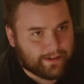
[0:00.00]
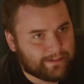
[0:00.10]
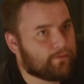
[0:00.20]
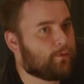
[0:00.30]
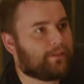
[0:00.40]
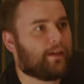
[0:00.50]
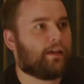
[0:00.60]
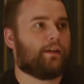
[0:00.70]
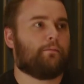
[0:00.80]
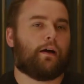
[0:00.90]
he seems to be
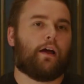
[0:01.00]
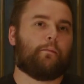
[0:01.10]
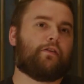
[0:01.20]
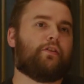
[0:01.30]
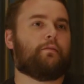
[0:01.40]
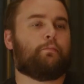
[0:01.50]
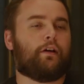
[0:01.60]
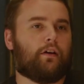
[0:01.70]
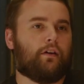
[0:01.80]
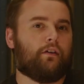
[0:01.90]
taken in by him, I think,
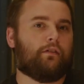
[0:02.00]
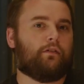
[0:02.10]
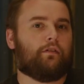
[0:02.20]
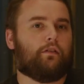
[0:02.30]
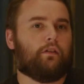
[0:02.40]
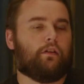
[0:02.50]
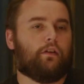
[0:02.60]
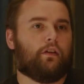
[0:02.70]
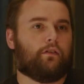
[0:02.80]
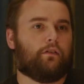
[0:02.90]
because
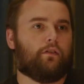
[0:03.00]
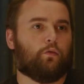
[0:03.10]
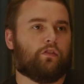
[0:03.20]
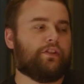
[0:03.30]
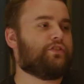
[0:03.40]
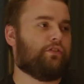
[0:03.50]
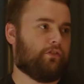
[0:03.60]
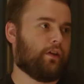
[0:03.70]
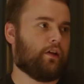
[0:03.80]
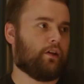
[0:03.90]
it's the religious
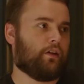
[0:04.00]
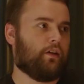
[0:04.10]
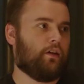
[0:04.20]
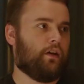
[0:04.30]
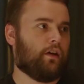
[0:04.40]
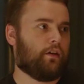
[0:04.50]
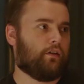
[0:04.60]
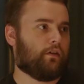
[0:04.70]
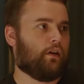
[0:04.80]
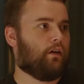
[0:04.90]
thing, and he's like,